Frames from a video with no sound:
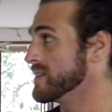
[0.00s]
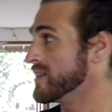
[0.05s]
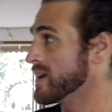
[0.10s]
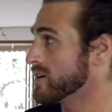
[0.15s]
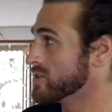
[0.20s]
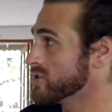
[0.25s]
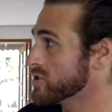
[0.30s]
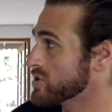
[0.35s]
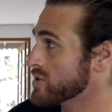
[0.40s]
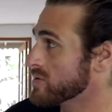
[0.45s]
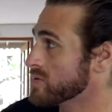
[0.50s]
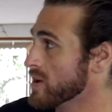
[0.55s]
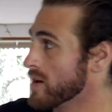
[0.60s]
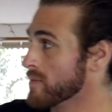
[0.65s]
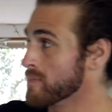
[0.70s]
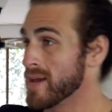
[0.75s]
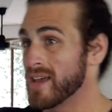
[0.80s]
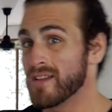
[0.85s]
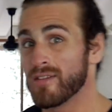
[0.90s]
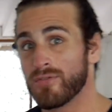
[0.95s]
Their
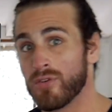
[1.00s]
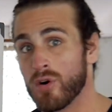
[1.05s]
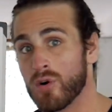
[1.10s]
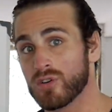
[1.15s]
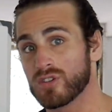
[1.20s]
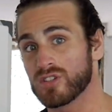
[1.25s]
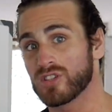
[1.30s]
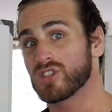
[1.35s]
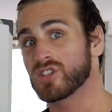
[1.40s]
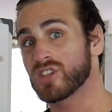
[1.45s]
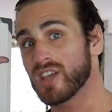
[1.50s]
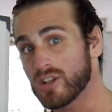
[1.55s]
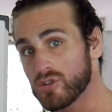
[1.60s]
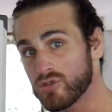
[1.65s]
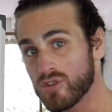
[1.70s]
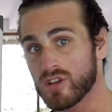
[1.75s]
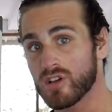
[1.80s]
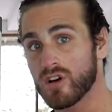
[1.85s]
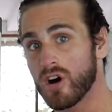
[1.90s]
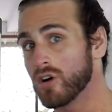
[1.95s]
main focus is
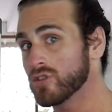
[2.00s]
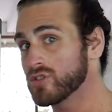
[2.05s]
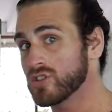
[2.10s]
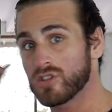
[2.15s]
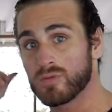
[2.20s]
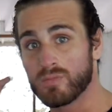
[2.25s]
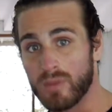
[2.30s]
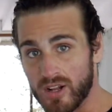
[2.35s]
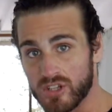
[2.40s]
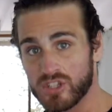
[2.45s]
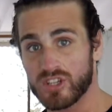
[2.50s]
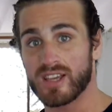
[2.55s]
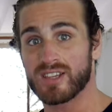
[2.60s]
scheduling calls as much